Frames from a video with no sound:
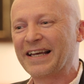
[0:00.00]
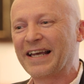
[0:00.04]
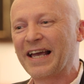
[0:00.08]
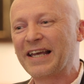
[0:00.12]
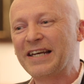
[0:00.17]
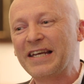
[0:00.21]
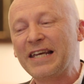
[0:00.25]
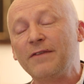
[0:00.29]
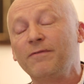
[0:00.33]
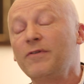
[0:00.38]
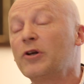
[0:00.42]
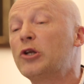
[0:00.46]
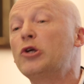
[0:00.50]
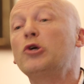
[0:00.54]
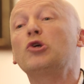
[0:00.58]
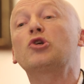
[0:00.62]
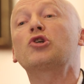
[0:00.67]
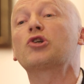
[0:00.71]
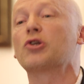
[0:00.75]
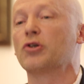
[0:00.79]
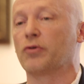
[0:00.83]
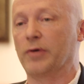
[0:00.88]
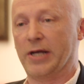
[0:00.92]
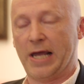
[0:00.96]
an
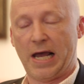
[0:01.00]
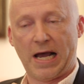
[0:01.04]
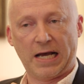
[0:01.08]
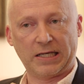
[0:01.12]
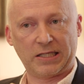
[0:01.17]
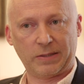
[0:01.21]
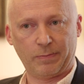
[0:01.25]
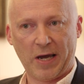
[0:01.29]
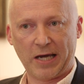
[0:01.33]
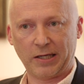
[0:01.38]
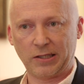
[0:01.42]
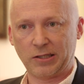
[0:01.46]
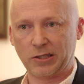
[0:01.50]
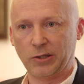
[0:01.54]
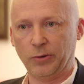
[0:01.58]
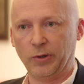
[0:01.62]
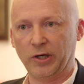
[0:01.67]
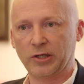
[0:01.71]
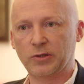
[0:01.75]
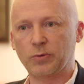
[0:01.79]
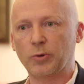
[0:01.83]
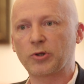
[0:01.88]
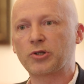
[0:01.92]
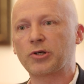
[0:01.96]
evolutionary aspect to
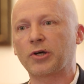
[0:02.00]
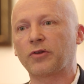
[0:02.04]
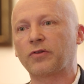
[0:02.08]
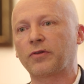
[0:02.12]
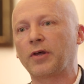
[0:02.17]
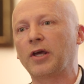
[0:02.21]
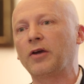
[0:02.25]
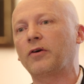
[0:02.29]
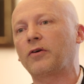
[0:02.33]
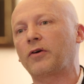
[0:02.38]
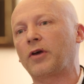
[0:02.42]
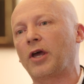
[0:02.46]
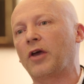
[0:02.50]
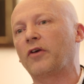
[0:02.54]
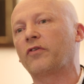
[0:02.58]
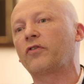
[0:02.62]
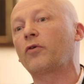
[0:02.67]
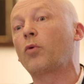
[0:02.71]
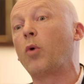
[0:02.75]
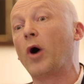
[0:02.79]
it, which I think is